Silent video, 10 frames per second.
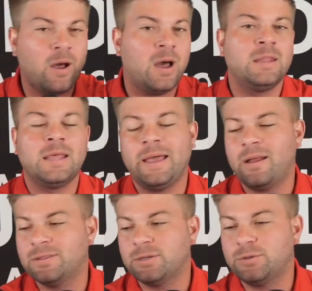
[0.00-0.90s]
online
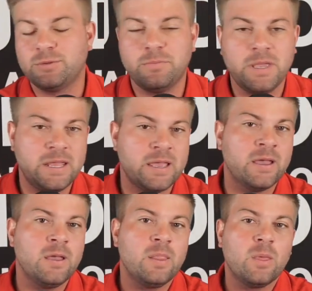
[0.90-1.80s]
on social media